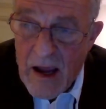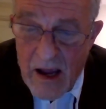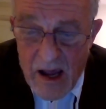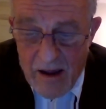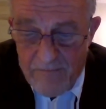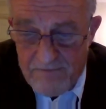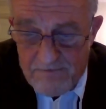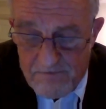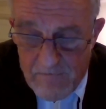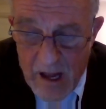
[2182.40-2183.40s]

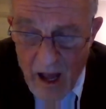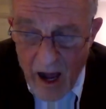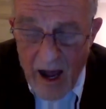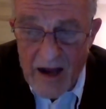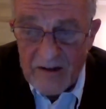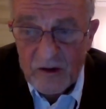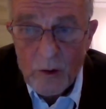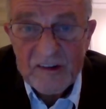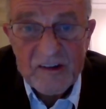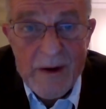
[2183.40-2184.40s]
I saw
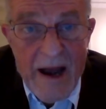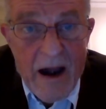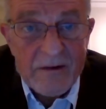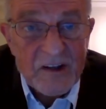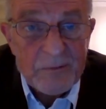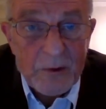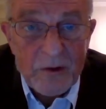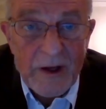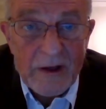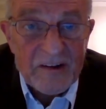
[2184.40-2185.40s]
similarities
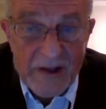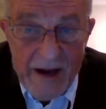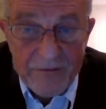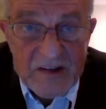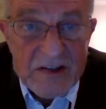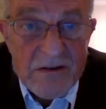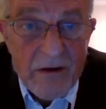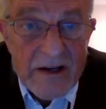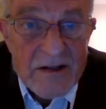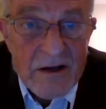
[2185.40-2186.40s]
between the South African
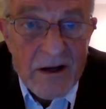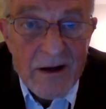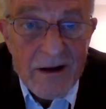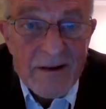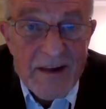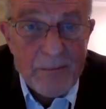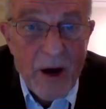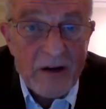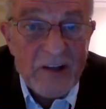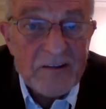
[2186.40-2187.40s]
situation, the
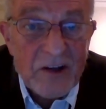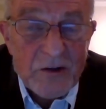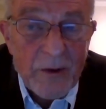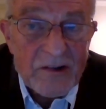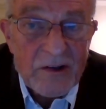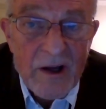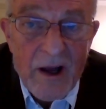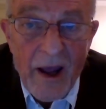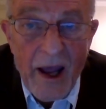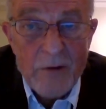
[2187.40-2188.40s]
apartheid situation,
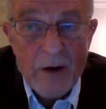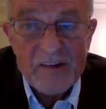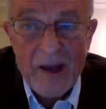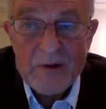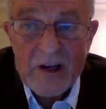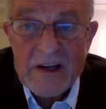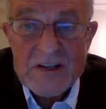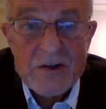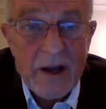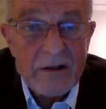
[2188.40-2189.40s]
and what was happening in
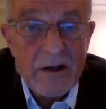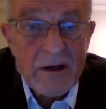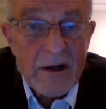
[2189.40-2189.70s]
Israel.